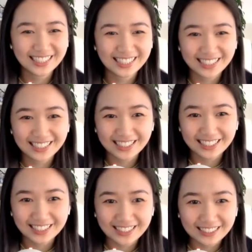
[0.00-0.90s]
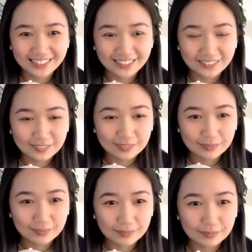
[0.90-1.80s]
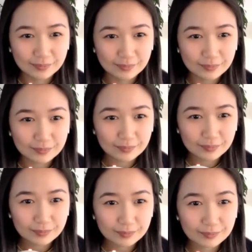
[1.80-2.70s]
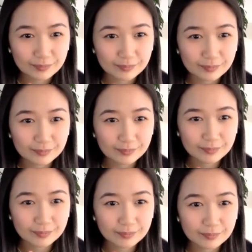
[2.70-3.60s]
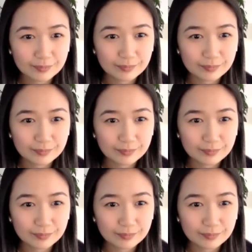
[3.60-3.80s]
The person shown says nothing.